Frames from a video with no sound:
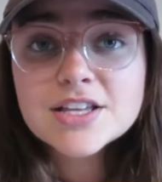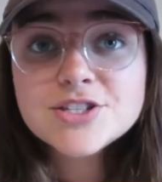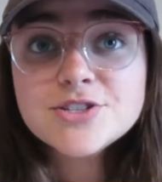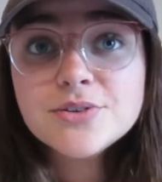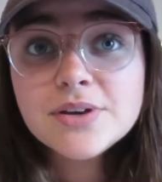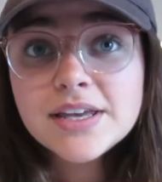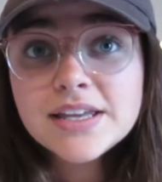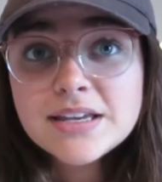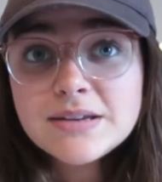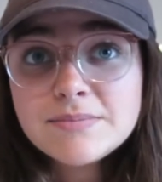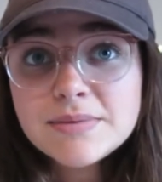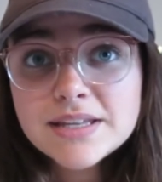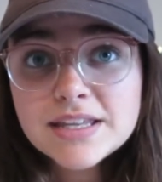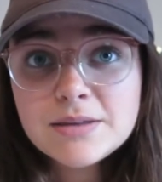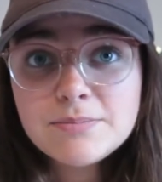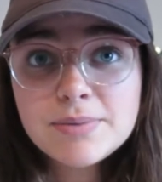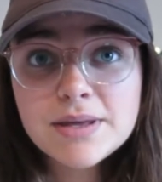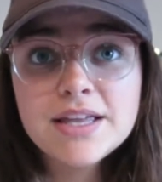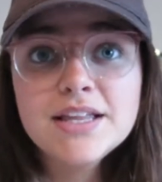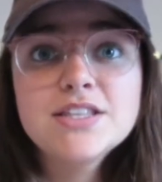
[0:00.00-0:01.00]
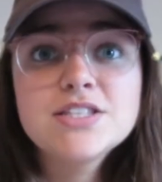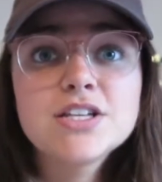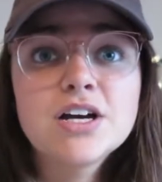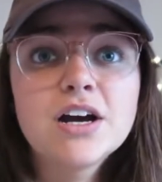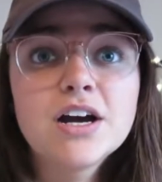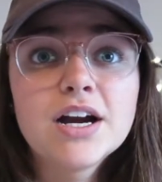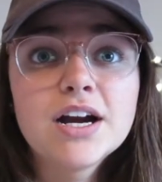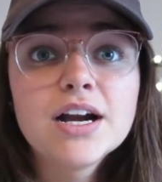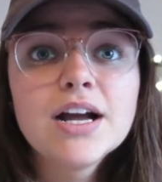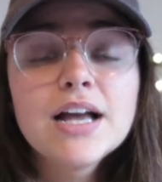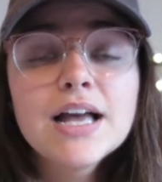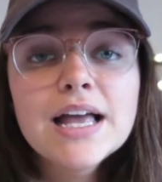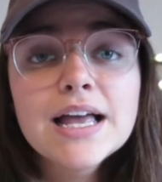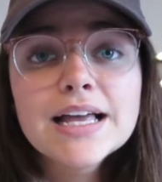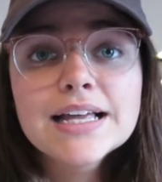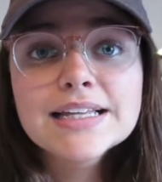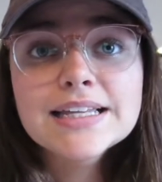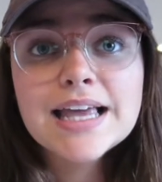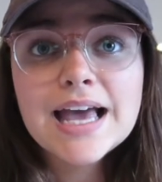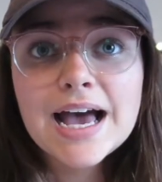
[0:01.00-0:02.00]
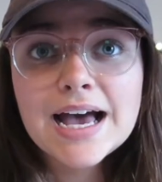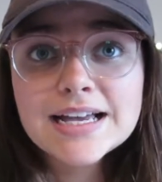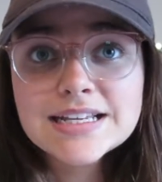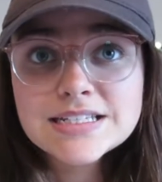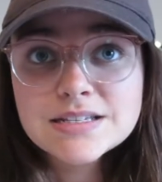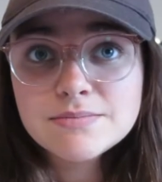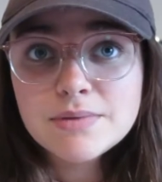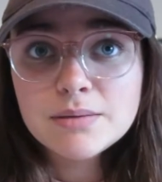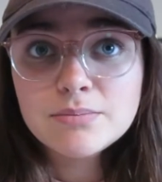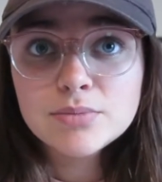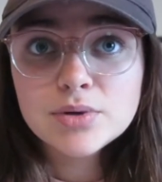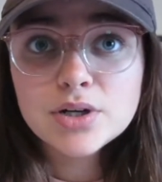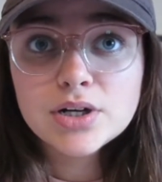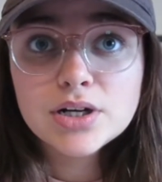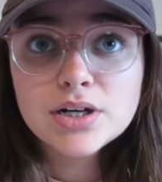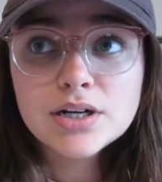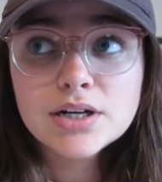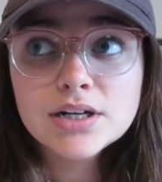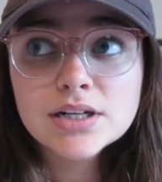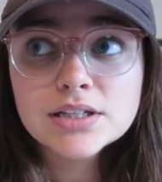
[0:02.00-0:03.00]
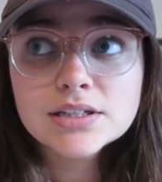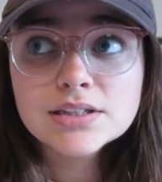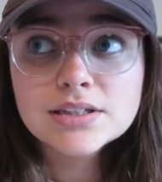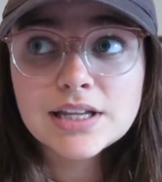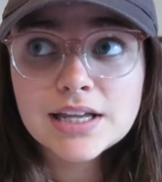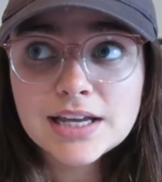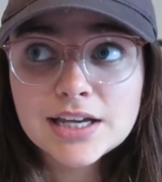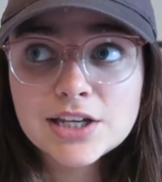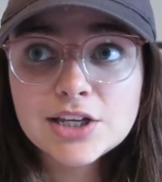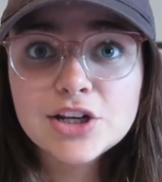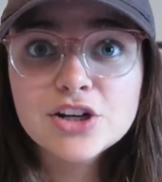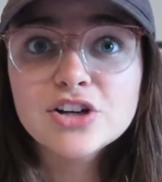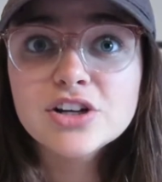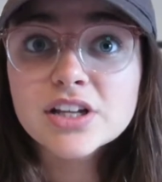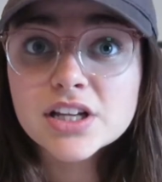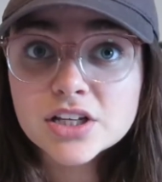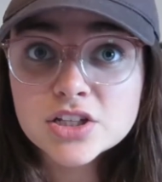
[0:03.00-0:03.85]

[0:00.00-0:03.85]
So Hidden Mickey pins are cast member lanyard